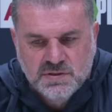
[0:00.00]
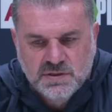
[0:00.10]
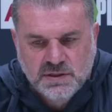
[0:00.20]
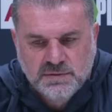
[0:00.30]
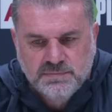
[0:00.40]

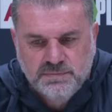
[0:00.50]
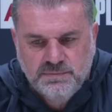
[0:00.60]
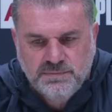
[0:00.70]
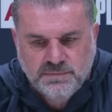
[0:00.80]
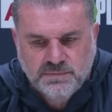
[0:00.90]
and um,
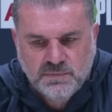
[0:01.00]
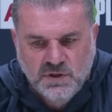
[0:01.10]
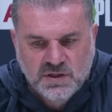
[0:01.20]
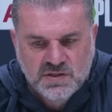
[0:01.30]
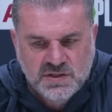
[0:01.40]

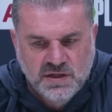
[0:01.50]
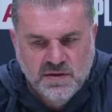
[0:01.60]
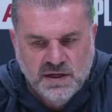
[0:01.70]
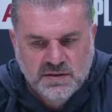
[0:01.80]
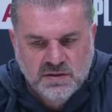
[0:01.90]
you can see
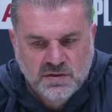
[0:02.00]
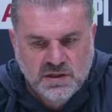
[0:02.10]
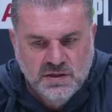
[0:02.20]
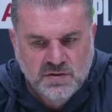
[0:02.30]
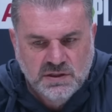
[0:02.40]
that they've got a
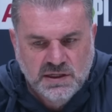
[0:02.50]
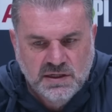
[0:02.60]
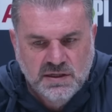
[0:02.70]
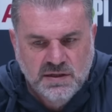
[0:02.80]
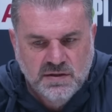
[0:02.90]
clear
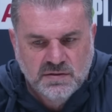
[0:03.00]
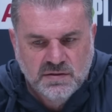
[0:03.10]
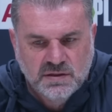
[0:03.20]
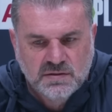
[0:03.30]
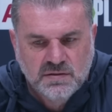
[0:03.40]
identity
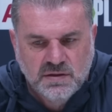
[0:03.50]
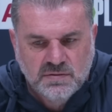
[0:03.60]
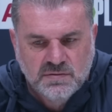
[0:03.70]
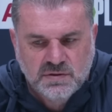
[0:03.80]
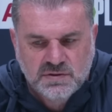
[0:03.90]
that they,
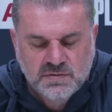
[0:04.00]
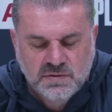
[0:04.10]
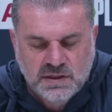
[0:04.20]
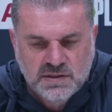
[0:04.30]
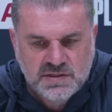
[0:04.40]
they
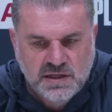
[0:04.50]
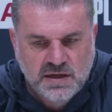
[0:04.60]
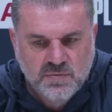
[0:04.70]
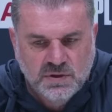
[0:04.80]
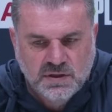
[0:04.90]

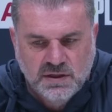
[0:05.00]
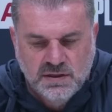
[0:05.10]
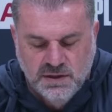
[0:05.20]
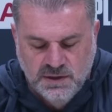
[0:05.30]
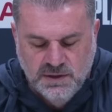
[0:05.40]
understand what
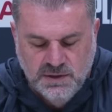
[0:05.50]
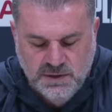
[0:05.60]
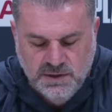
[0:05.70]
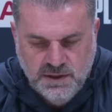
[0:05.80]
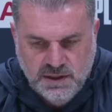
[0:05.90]
they,
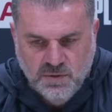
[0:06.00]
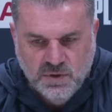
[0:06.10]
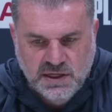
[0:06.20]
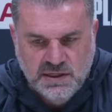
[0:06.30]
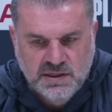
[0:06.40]
you know,
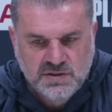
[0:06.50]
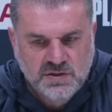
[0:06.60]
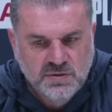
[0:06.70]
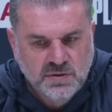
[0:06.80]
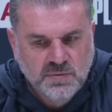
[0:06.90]
what they need to
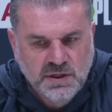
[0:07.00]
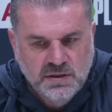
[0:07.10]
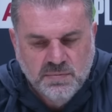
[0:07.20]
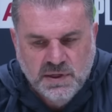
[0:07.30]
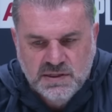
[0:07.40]
do on a
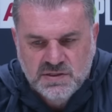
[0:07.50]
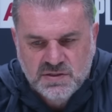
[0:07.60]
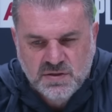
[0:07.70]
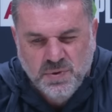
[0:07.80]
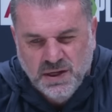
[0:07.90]
weekly
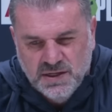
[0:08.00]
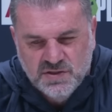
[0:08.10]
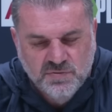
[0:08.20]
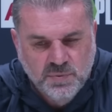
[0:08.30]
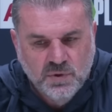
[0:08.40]
basis. The
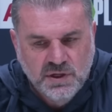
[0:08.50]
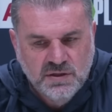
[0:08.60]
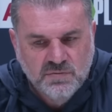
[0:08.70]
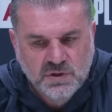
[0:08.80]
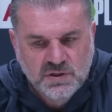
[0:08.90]
players they've bought
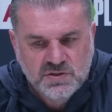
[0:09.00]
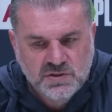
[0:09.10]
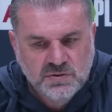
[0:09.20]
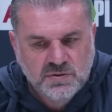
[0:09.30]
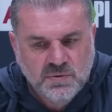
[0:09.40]
in really
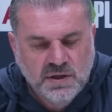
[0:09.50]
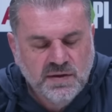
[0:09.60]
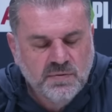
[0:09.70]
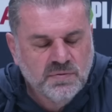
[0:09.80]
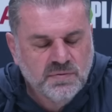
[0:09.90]
suit the way
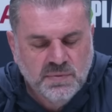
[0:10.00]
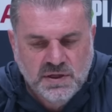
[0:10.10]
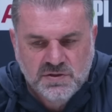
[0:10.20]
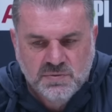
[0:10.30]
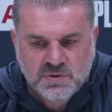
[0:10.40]
the
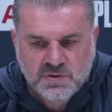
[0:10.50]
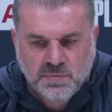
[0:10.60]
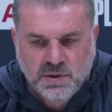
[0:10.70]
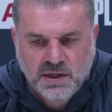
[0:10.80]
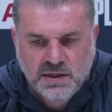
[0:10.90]
manager wants to
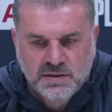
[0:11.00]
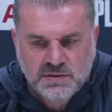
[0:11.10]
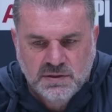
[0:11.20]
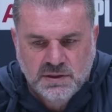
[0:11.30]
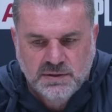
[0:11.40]
play,
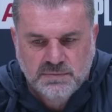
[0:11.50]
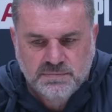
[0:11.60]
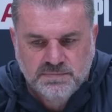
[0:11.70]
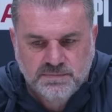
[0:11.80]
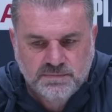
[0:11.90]
and
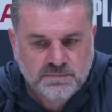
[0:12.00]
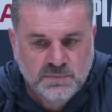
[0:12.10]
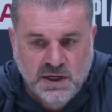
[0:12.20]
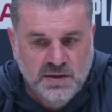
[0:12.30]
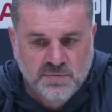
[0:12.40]
um,
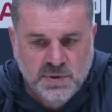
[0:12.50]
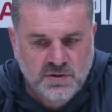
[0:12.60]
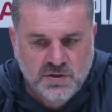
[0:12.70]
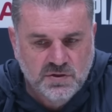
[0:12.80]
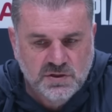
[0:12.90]
yeah, they've been
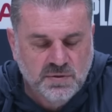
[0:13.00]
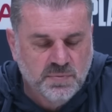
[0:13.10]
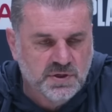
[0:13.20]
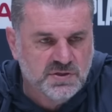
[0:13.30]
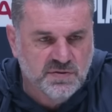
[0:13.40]
hugely
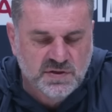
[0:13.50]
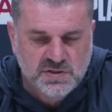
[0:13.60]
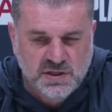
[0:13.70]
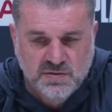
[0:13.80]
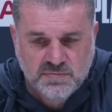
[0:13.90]
impressive. As you
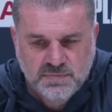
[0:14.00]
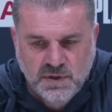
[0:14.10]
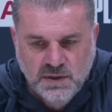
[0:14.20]
said,